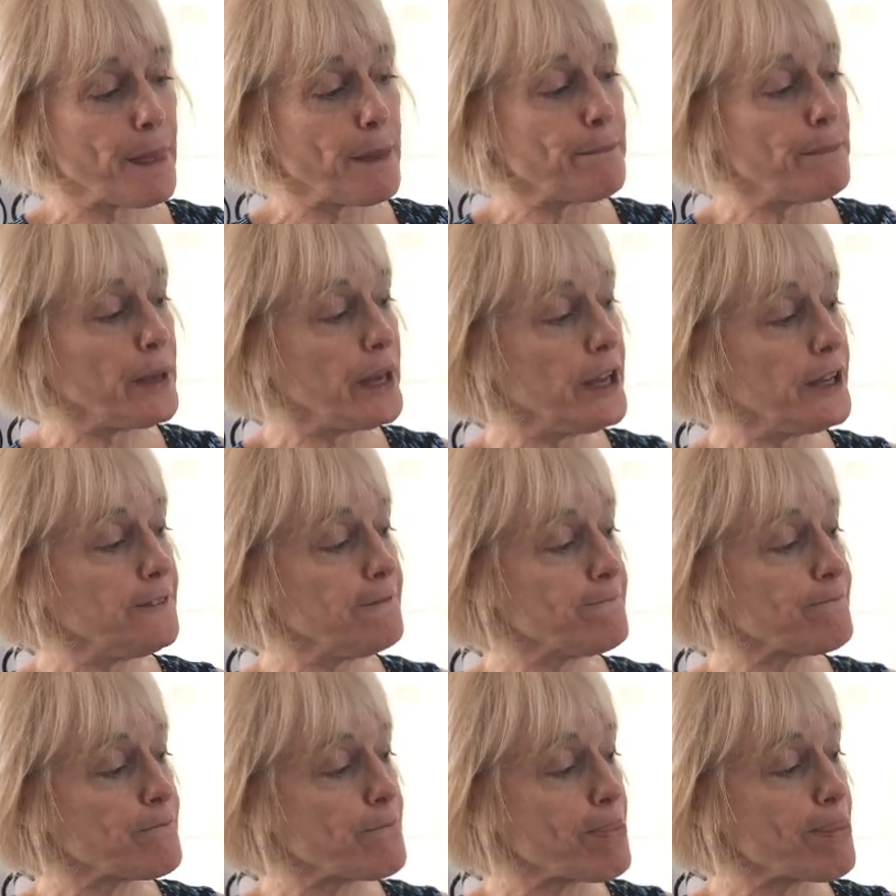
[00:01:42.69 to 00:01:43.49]
But
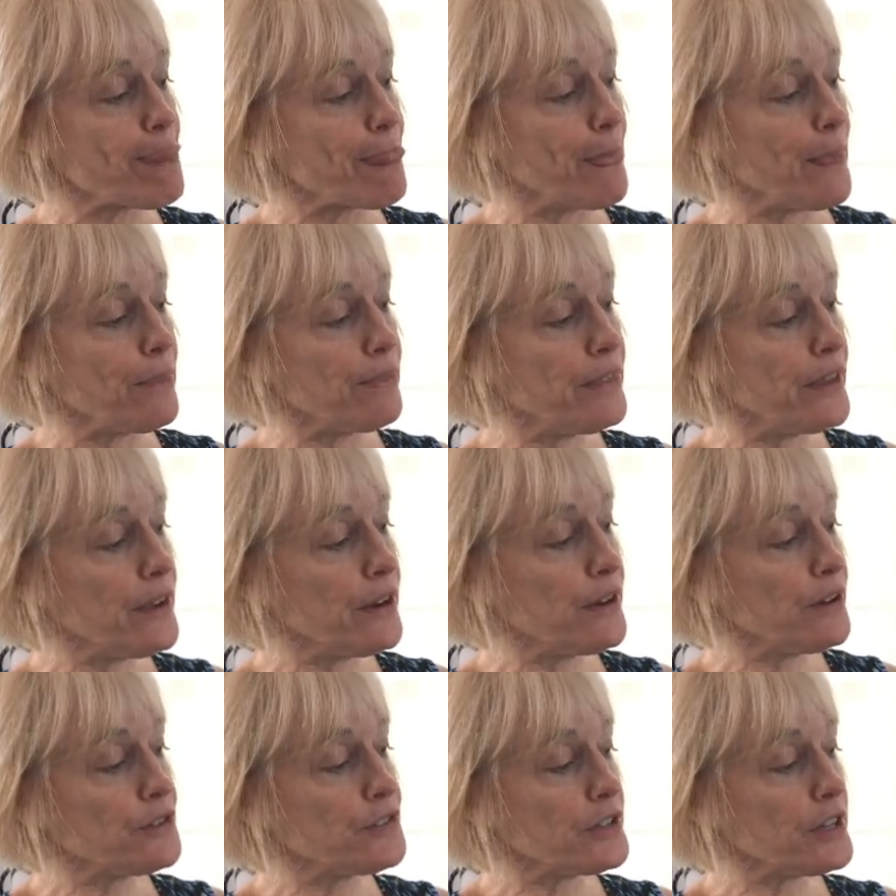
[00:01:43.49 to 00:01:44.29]

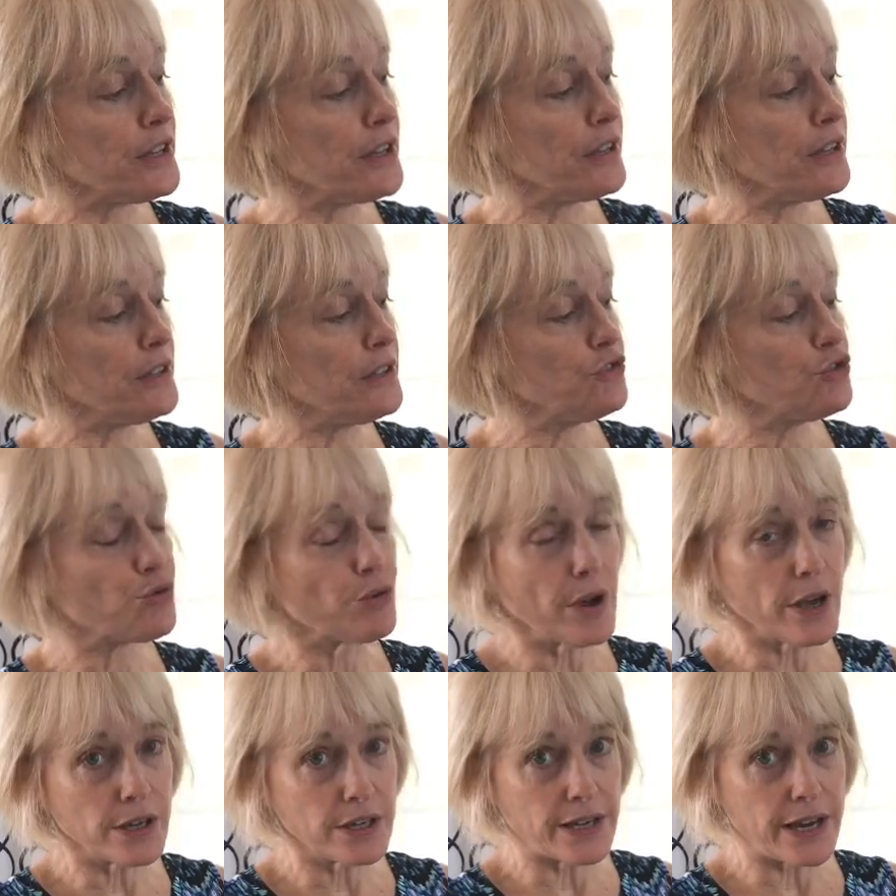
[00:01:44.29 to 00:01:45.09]
there's a
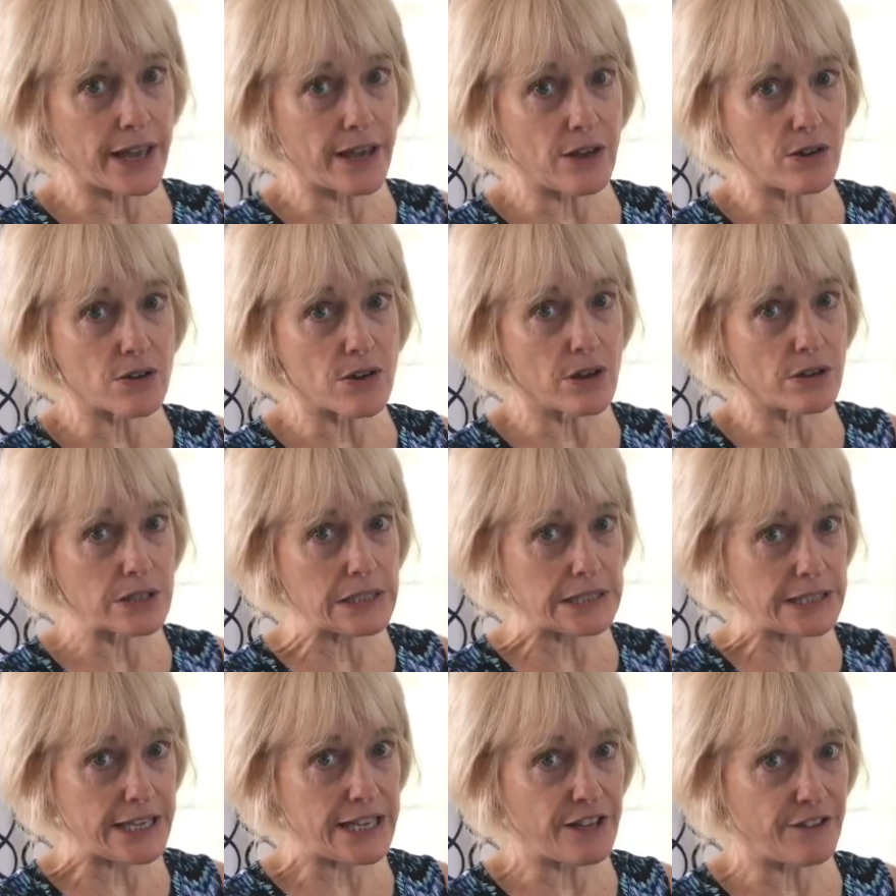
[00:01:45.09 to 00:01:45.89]
drug now called
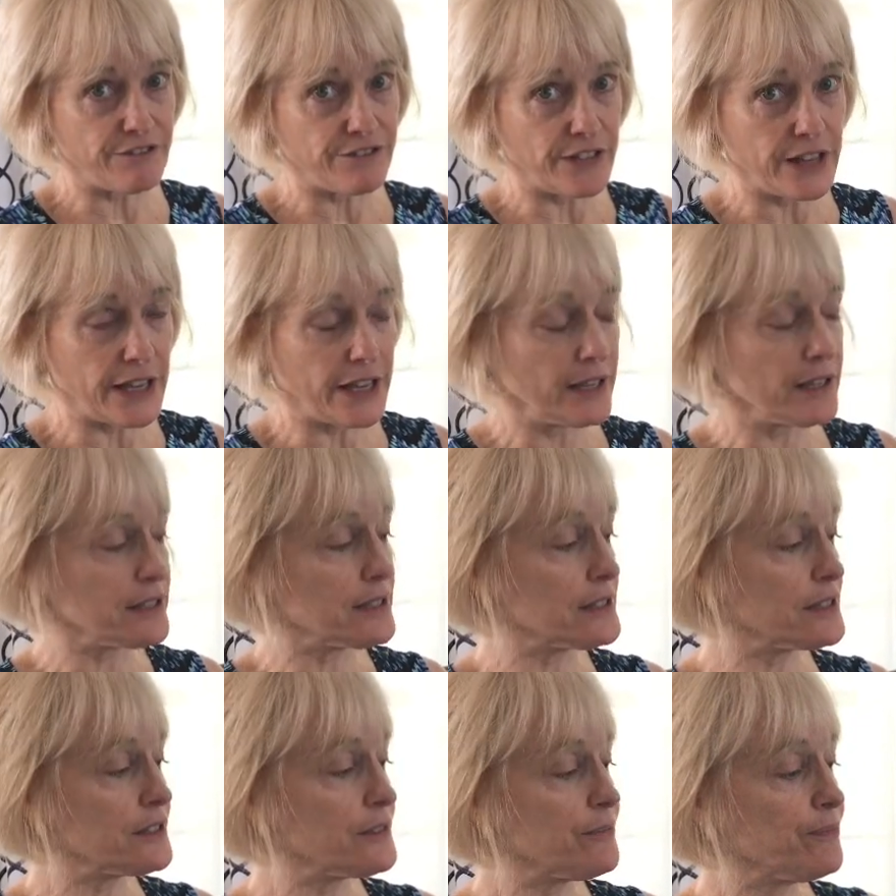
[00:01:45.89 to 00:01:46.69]

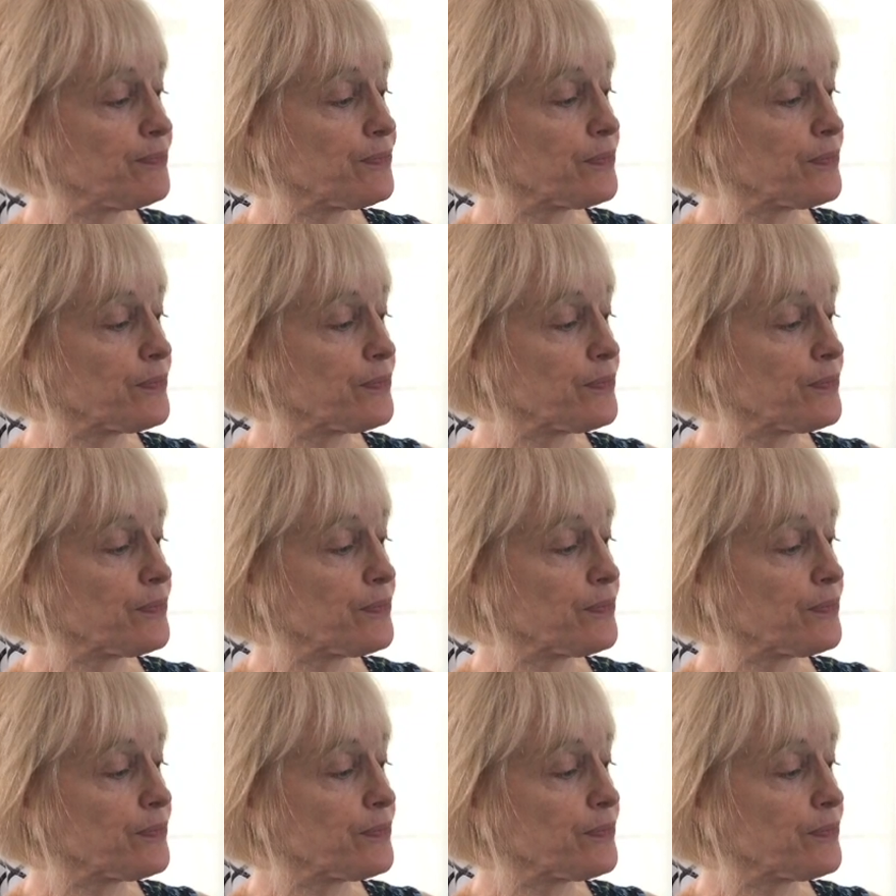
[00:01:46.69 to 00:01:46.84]
Xiaflex